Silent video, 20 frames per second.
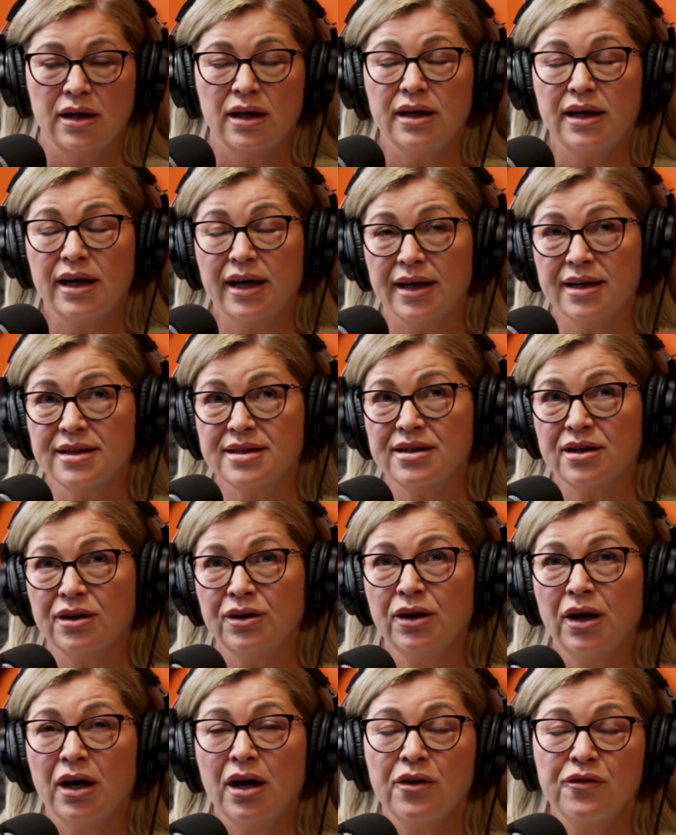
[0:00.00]
Yeah, so
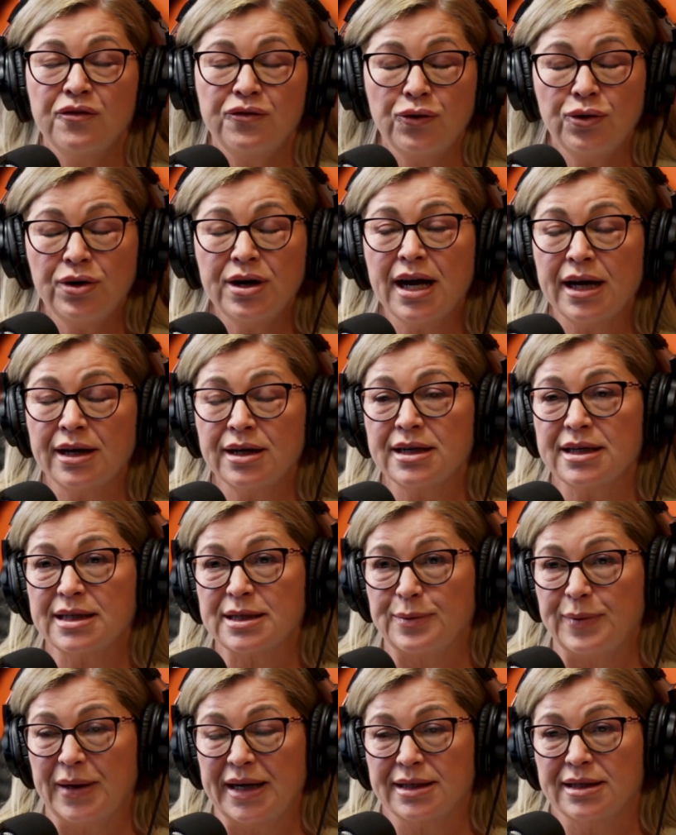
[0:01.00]
for an
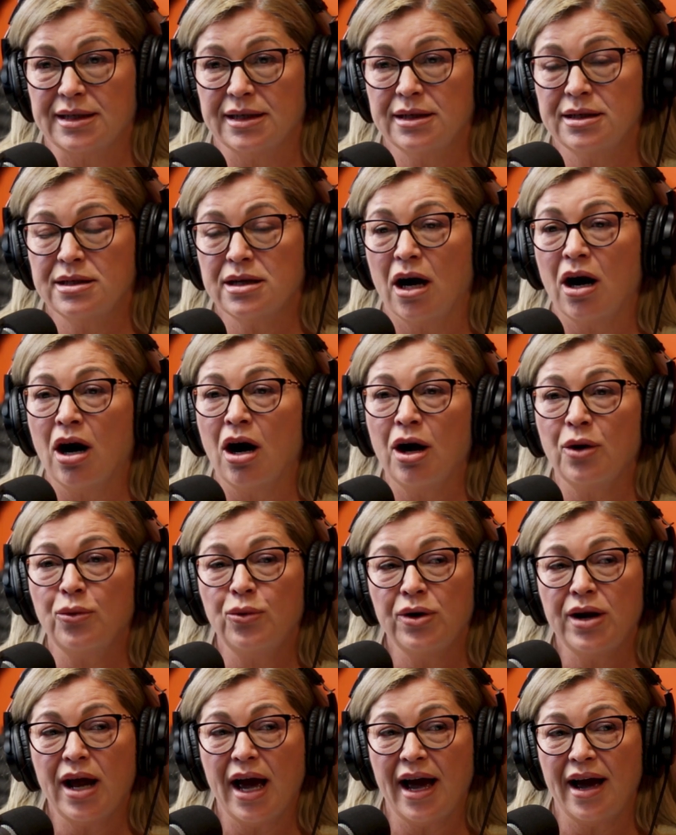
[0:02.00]
unexpected, I
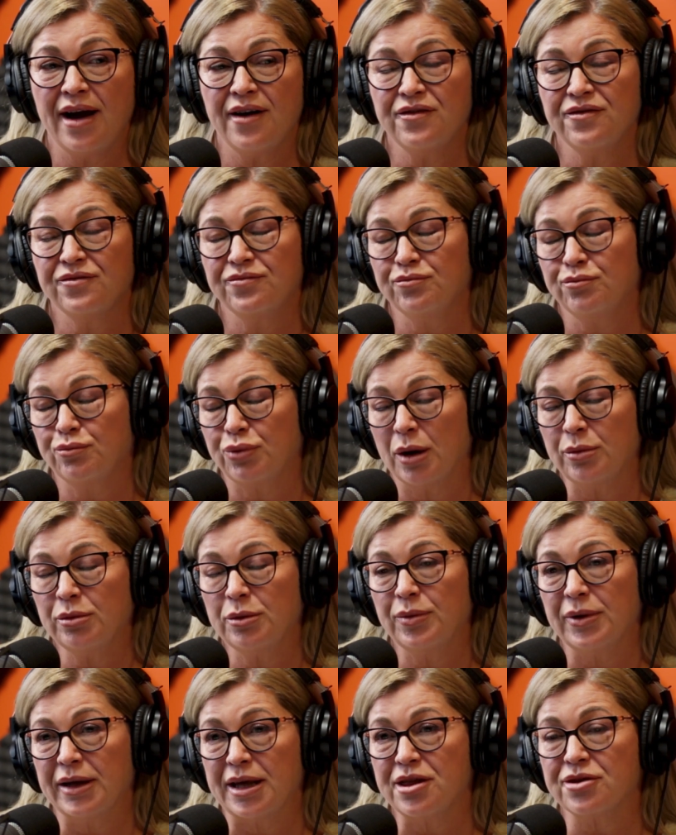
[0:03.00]
would have
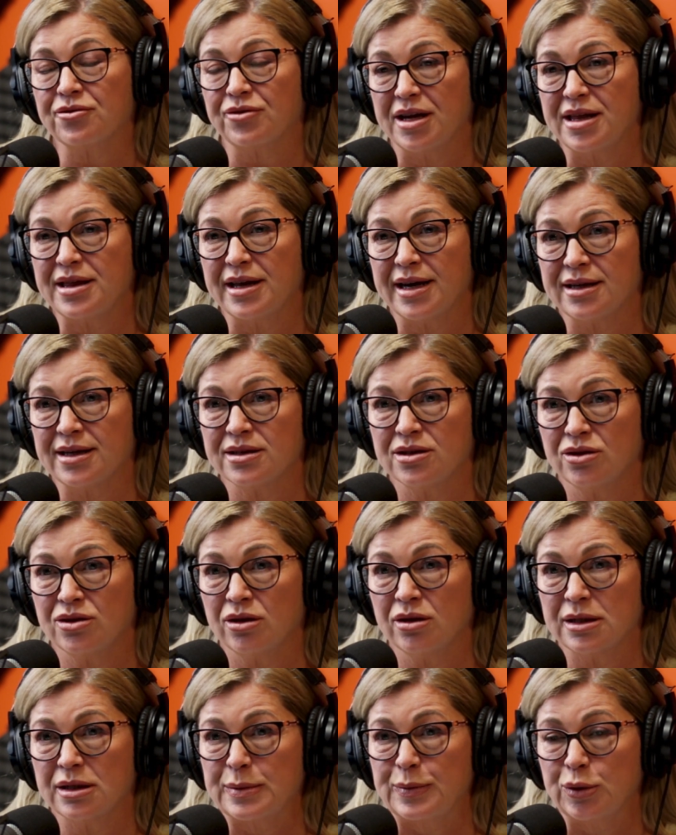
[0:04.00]
probably
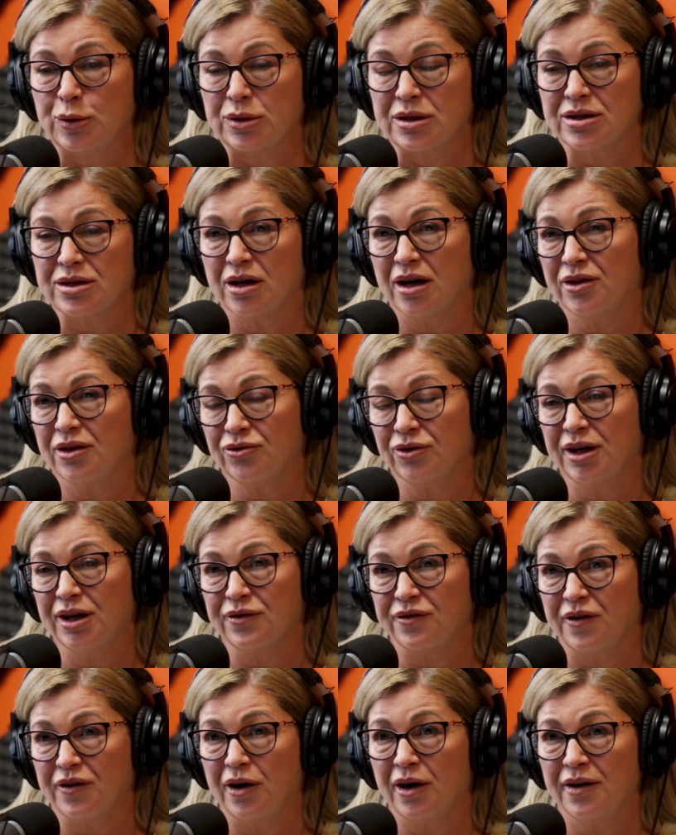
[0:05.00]
$3,000 put aside, 3 to
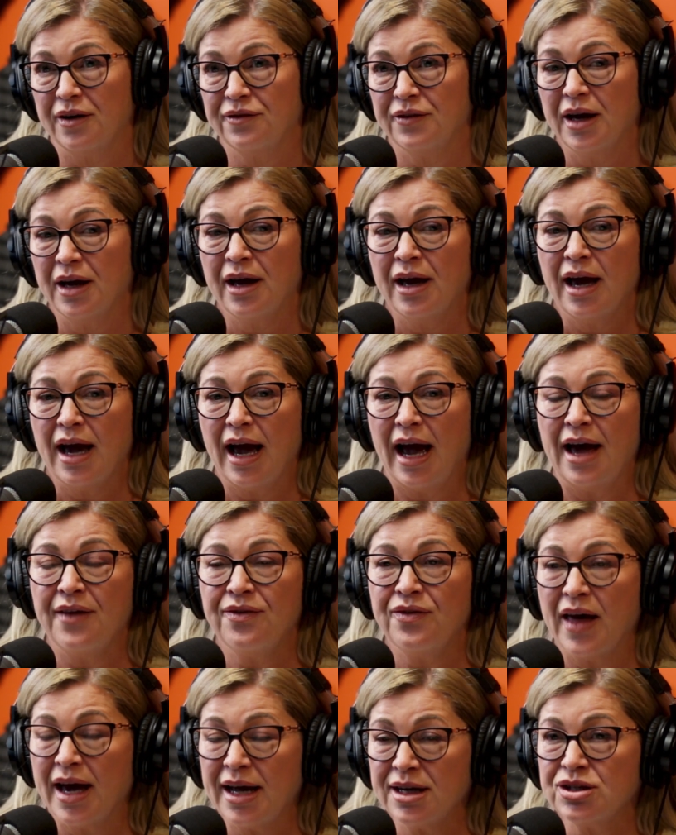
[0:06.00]
5,
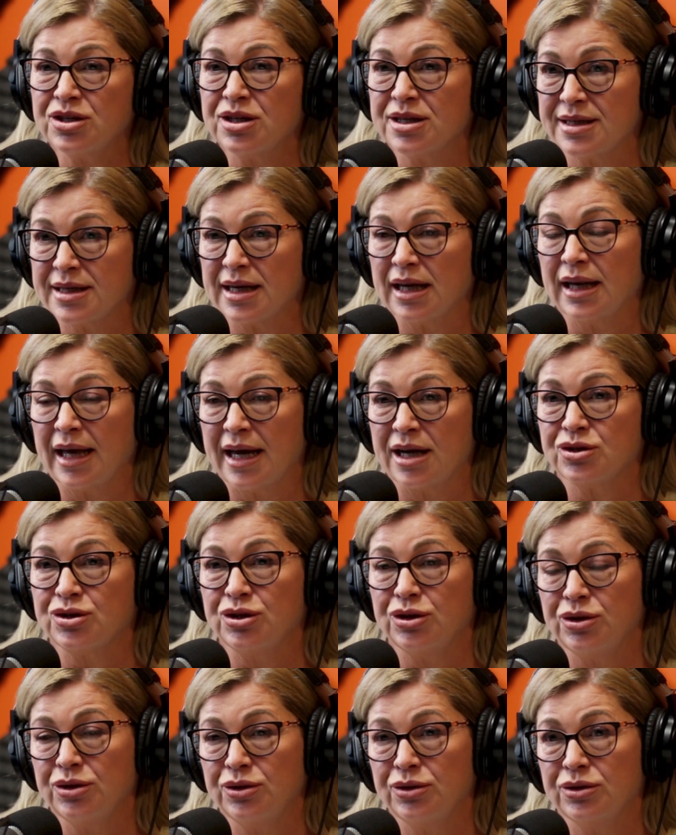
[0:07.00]
and that just allows
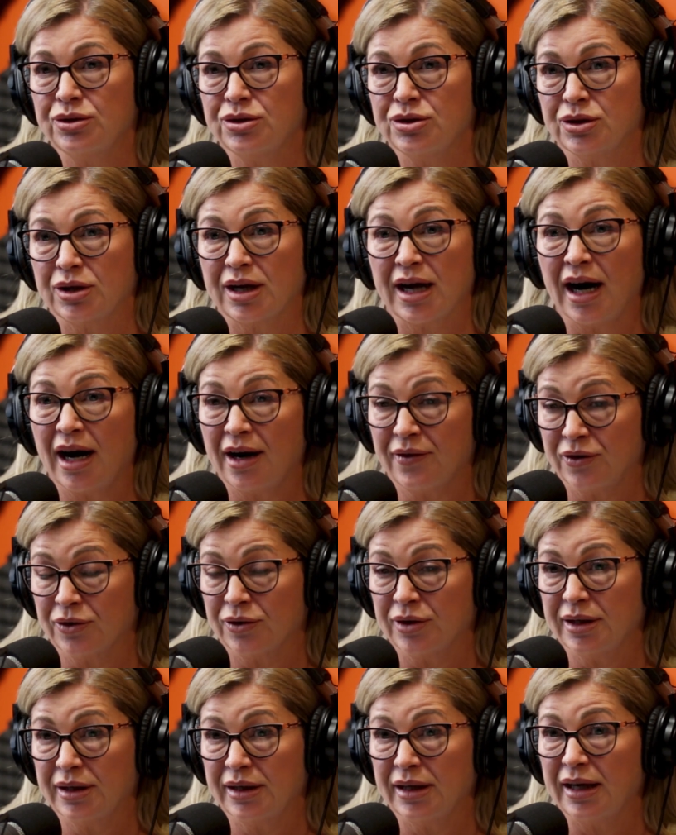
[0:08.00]
you to cover
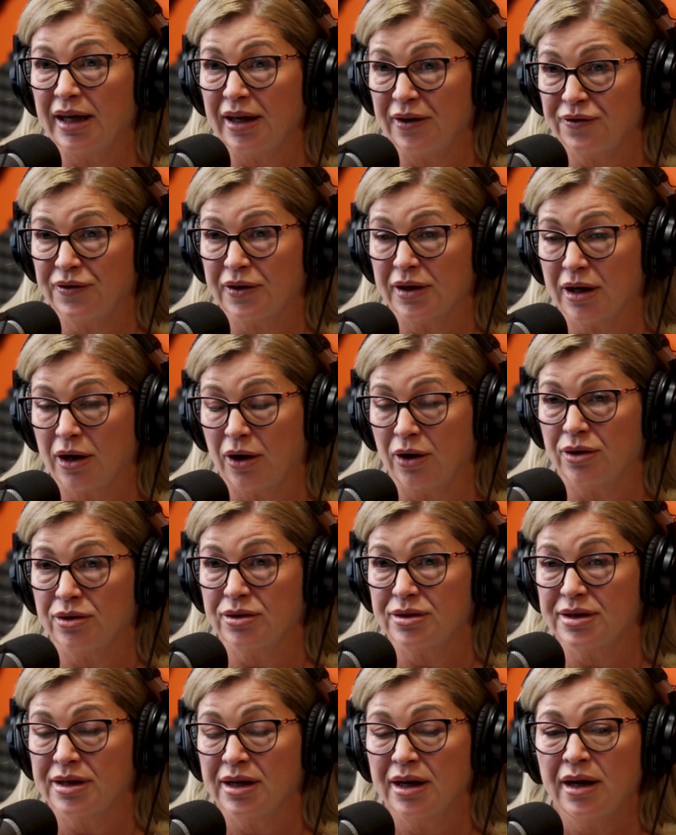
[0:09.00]
it if it goes.